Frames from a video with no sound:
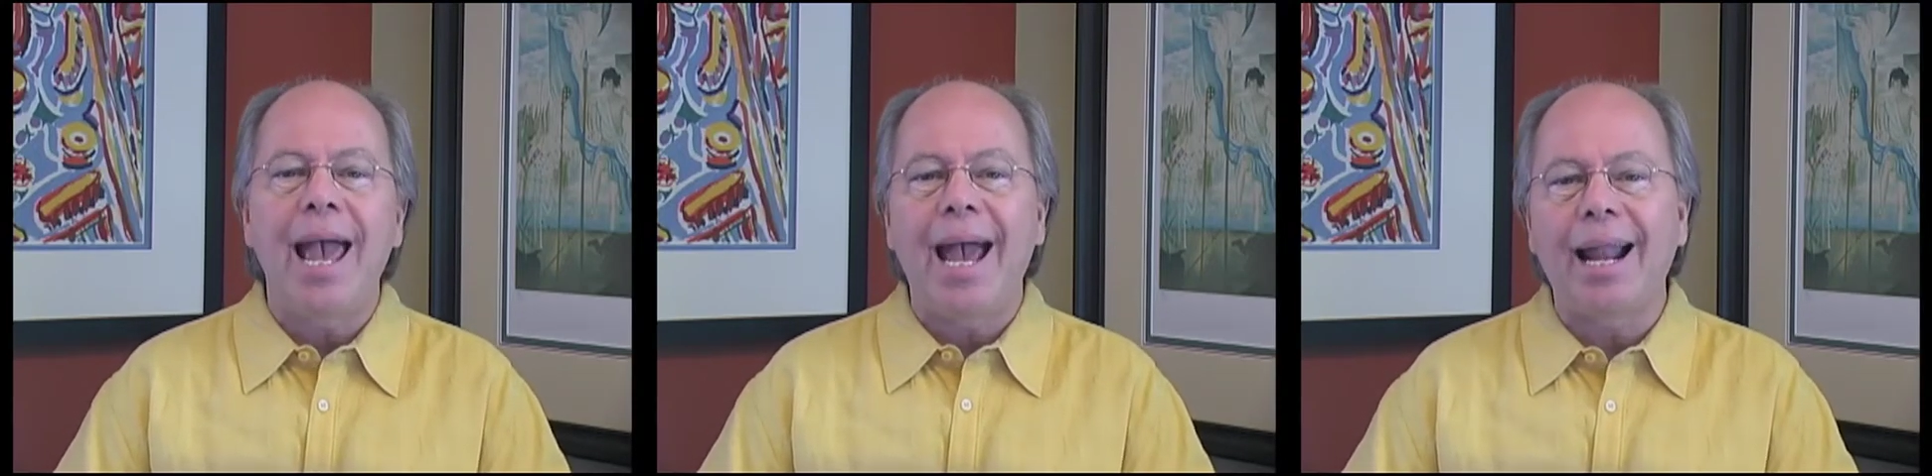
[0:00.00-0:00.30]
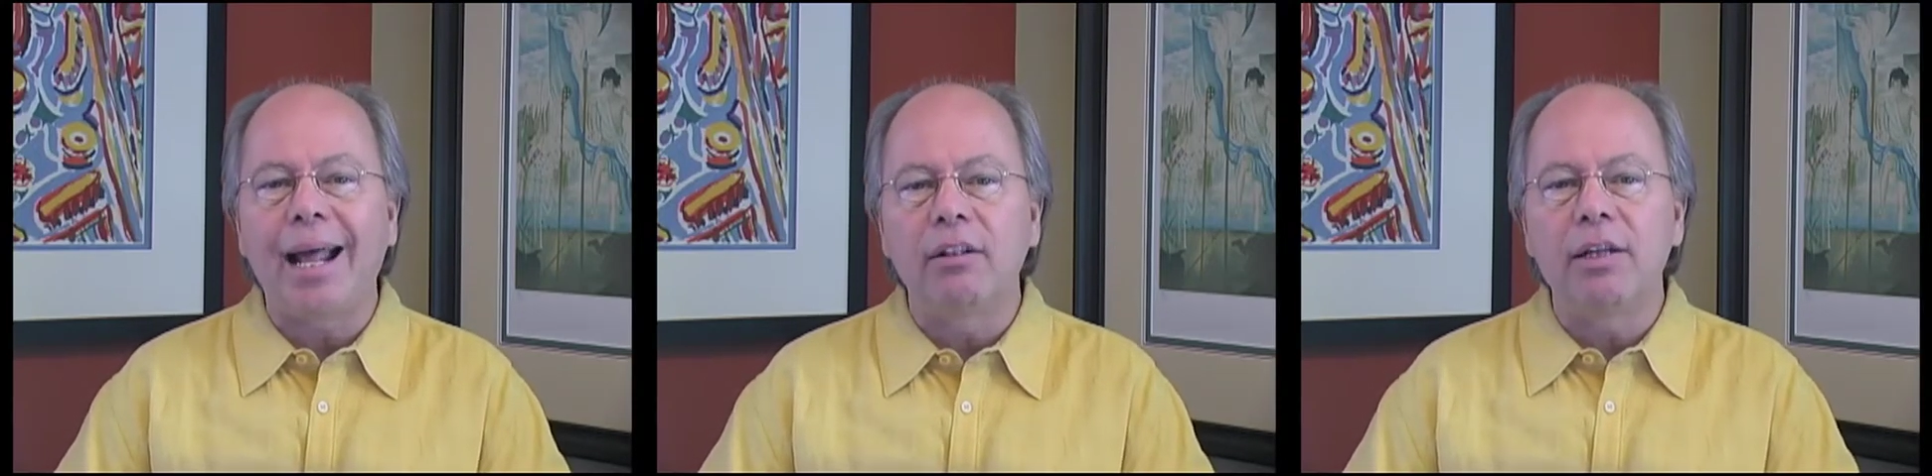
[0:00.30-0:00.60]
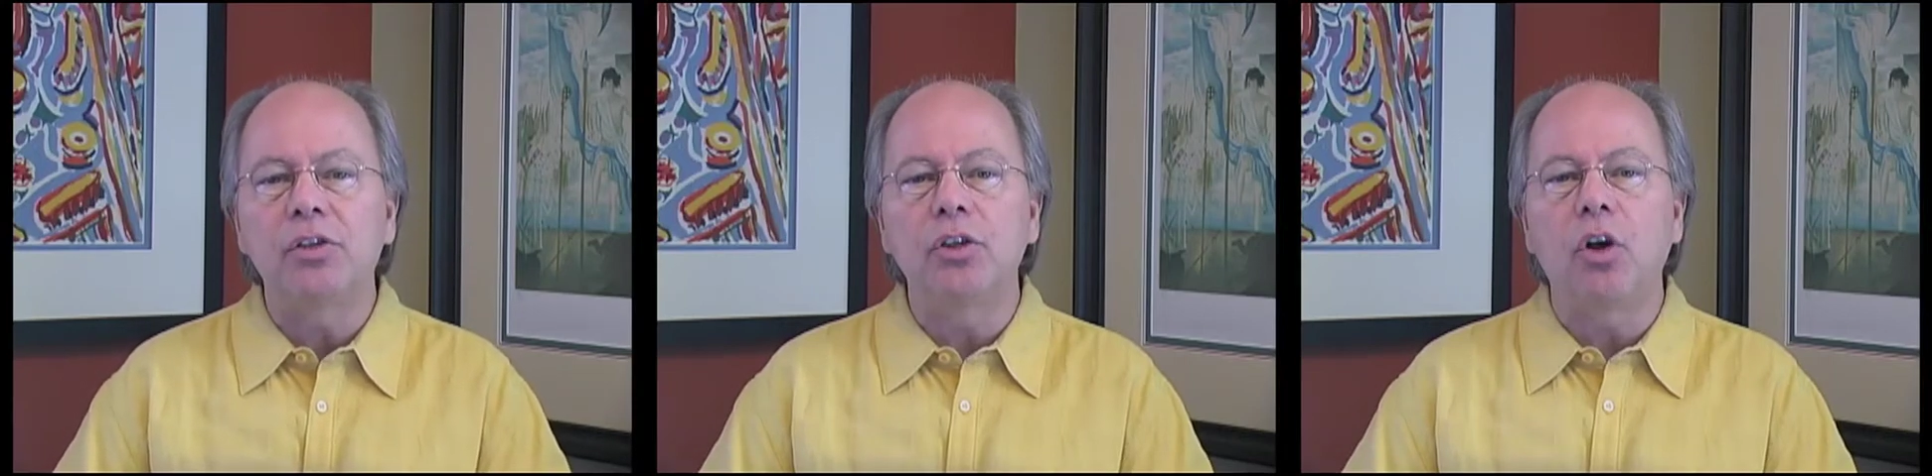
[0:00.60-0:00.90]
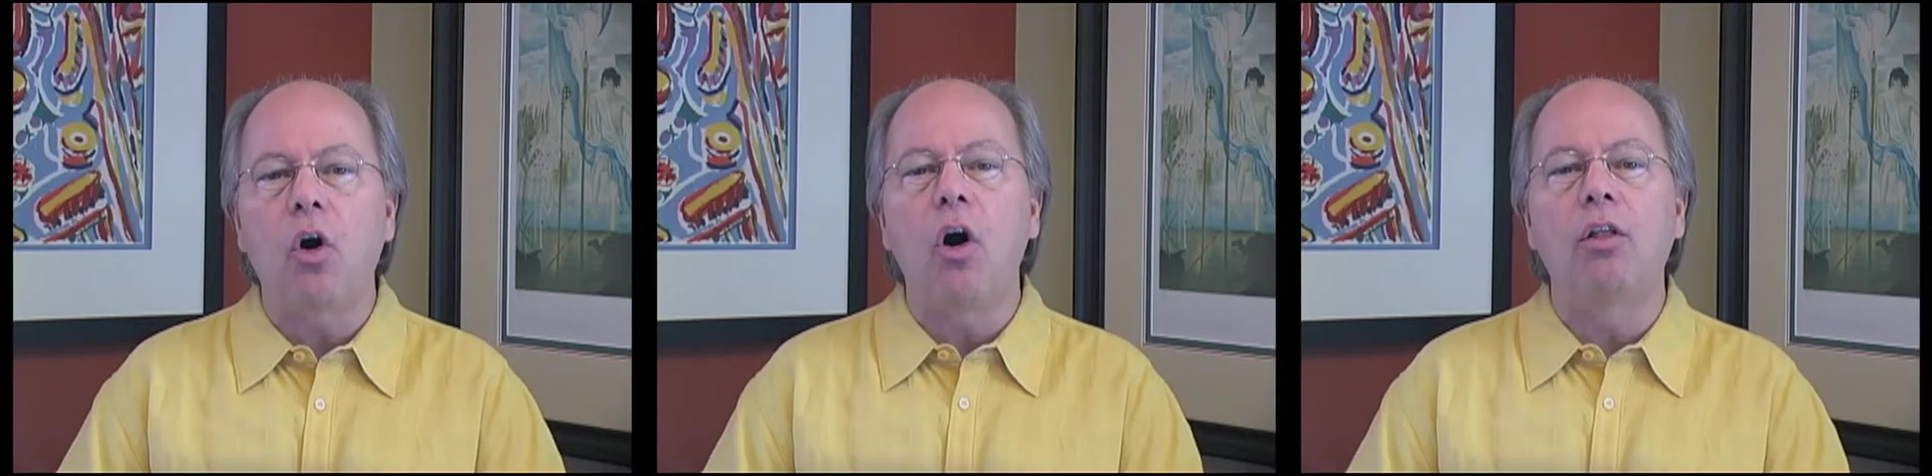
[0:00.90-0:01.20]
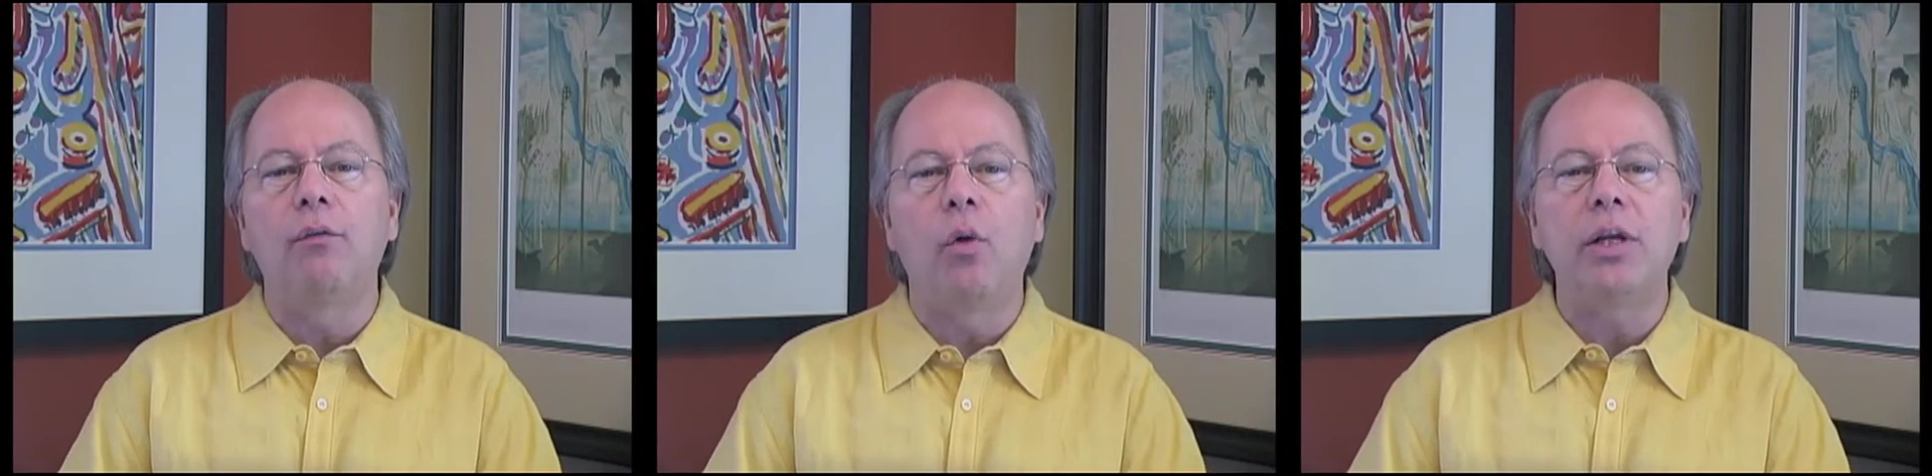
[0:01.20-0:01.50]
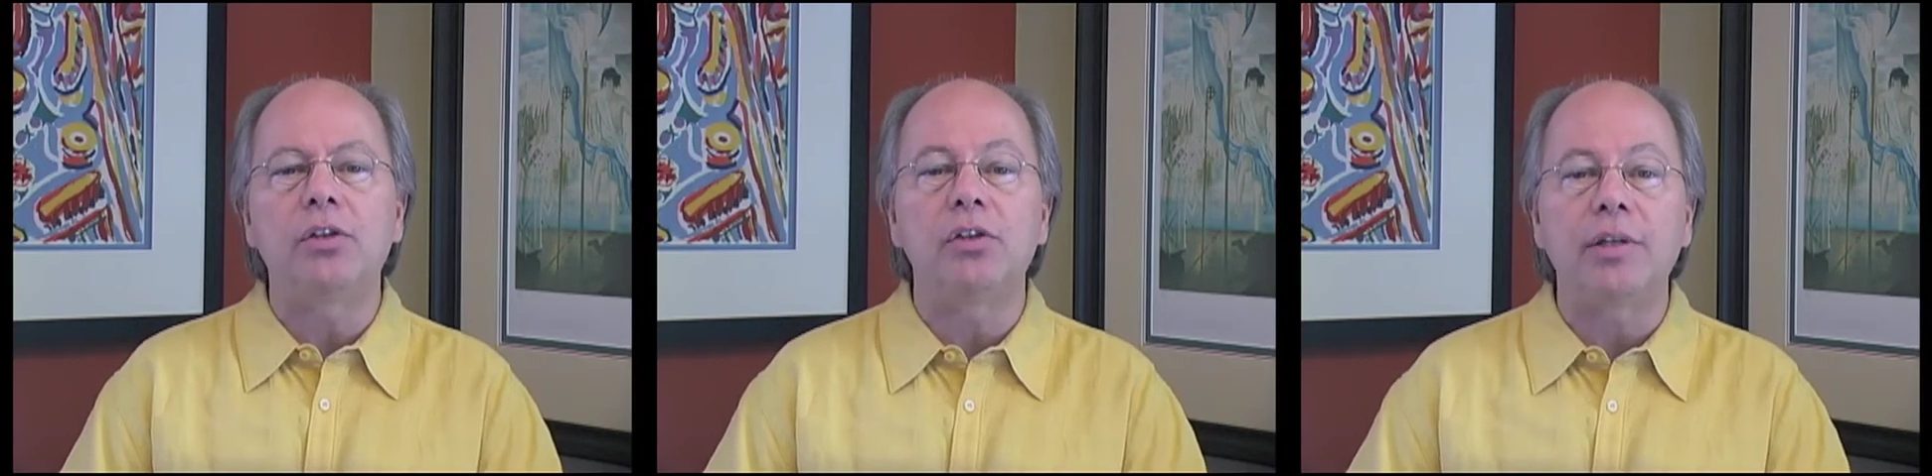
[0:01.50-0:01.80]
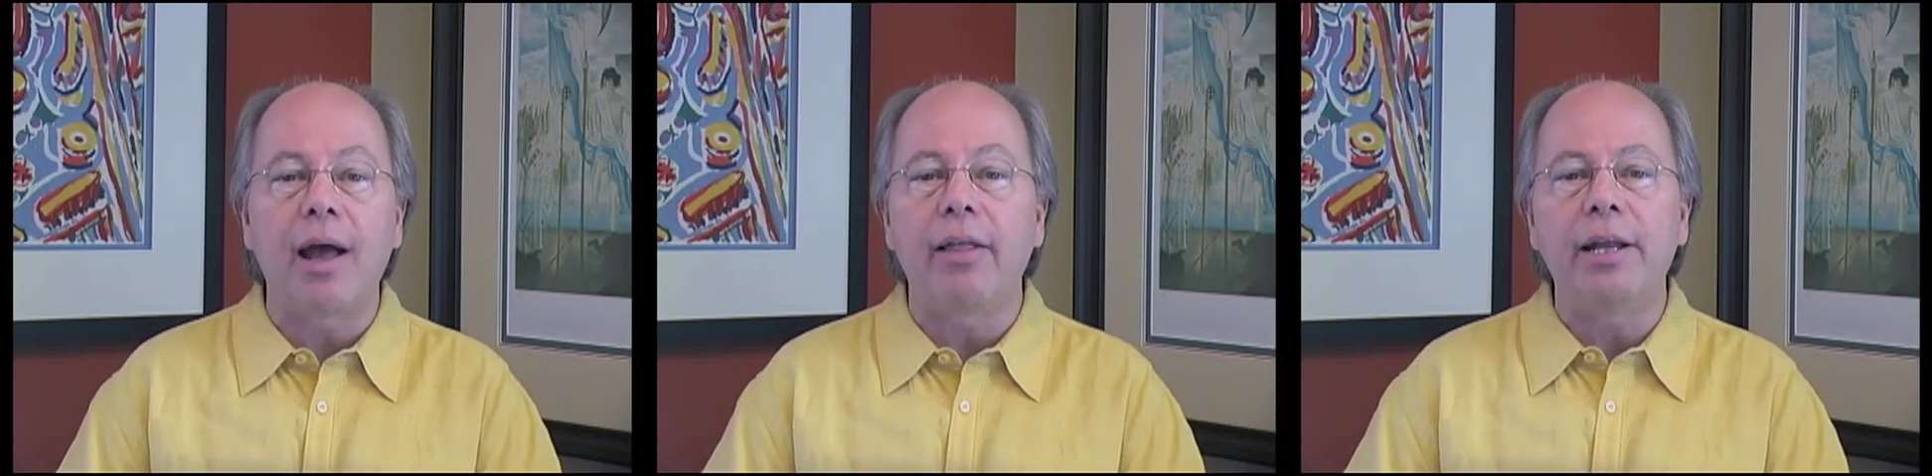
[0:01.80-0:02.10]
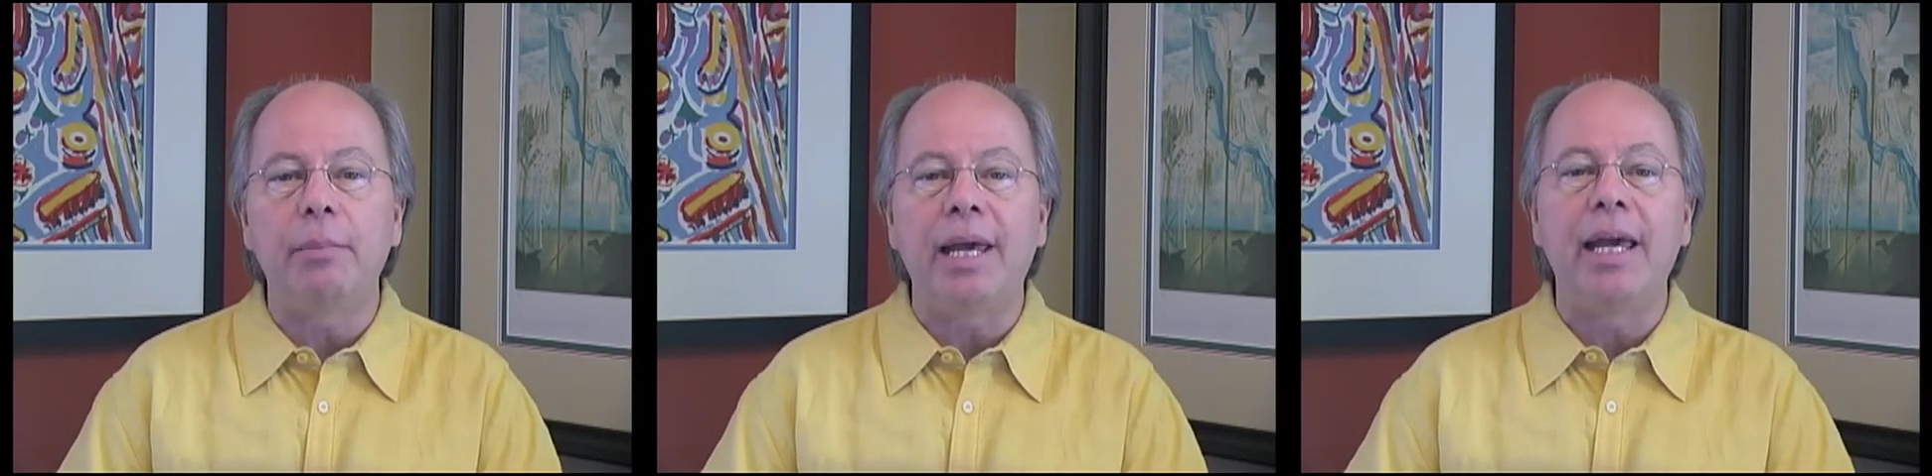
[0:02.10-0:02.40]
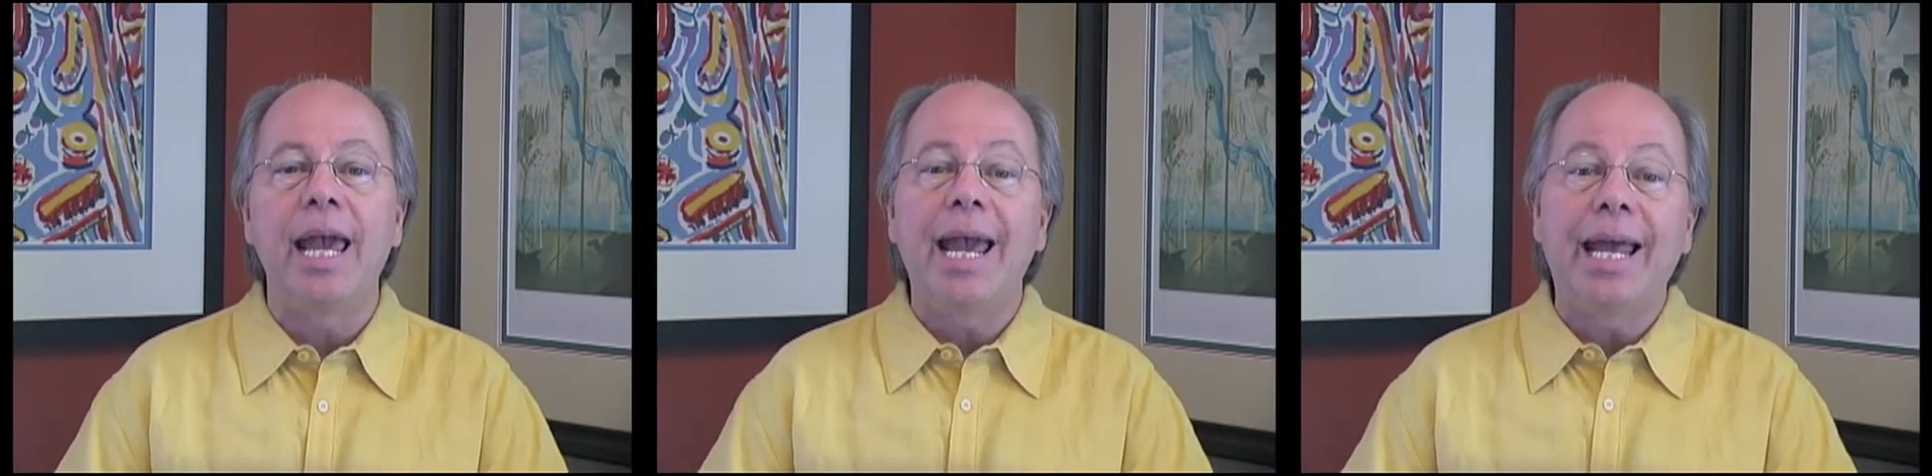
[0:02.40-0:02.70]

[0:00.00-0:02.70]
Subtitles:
had I listened to all the voices telling me